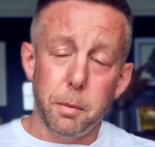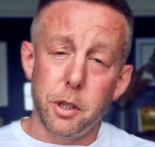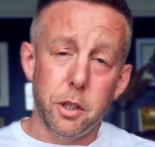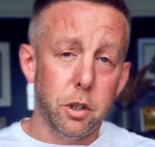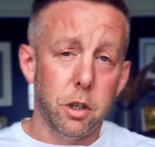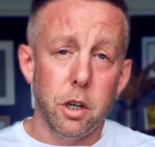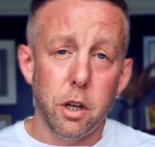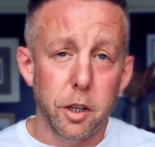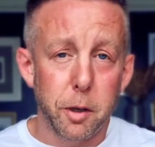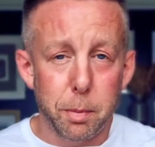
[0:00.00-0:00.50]

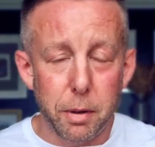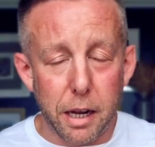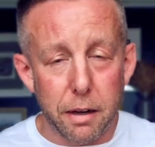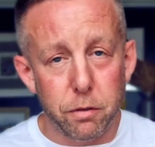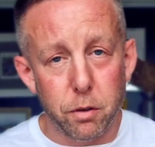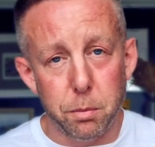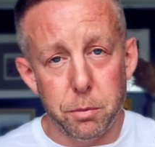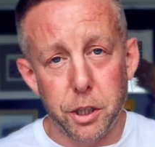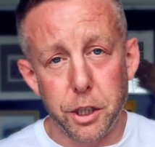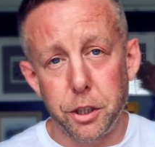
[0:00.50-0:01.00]
there are other
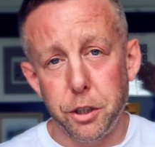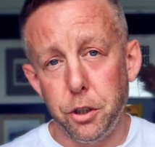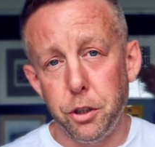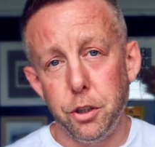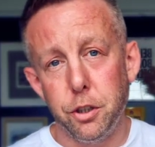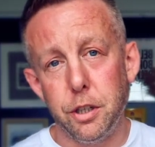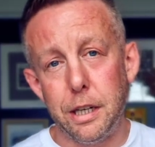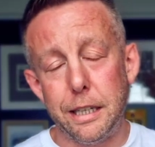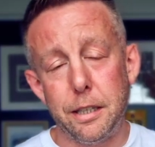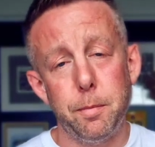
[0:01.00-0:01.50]
platforms you can
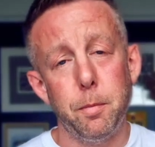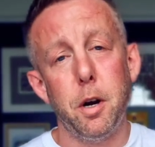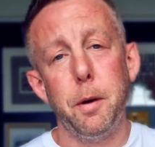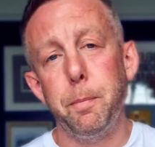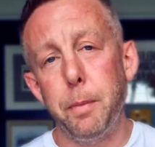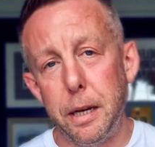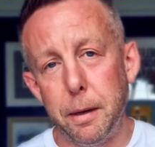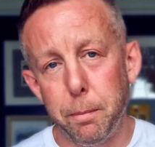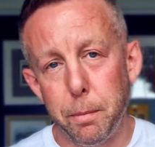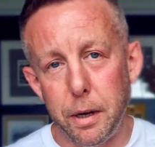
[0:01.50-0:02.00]
use like
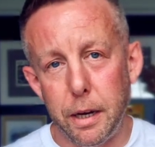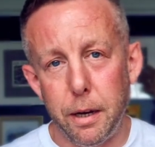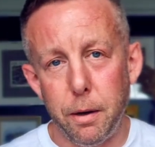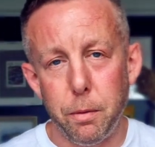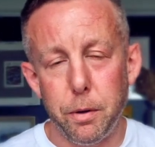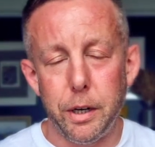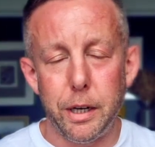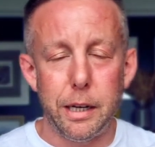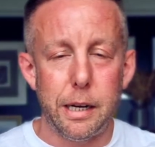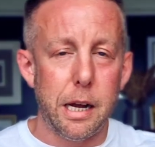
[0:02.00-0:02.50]
Smart B&B,
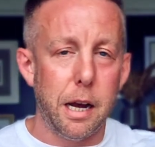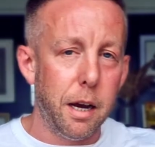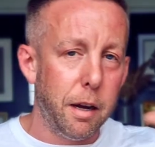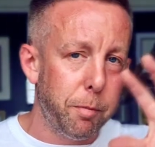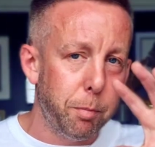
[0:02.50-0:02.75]
where you can have